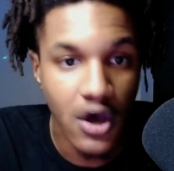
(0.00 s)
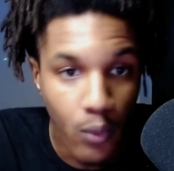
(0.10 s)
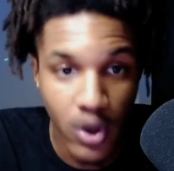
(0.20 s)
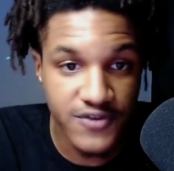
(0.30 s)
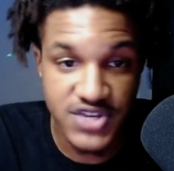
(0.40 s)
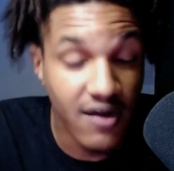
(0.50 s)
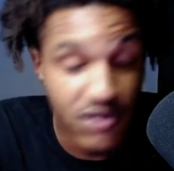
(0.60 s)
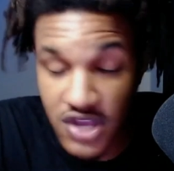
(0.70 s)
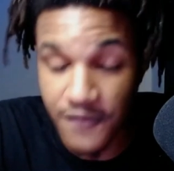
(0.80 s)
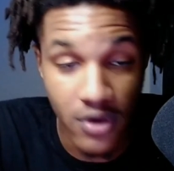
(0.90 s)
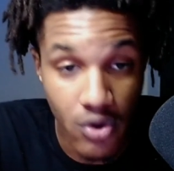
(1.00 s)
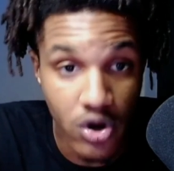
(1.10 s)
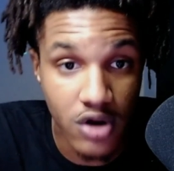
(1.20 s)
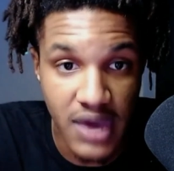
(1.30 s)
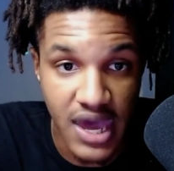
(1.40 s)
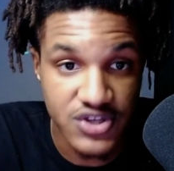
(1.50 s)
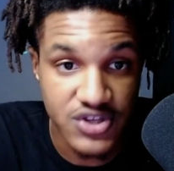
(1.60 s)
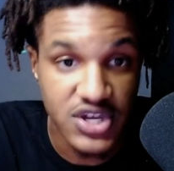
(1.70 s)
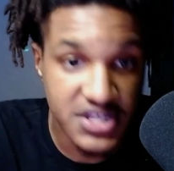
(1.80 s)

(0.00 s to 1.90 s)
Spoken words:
with several different quarterbacks.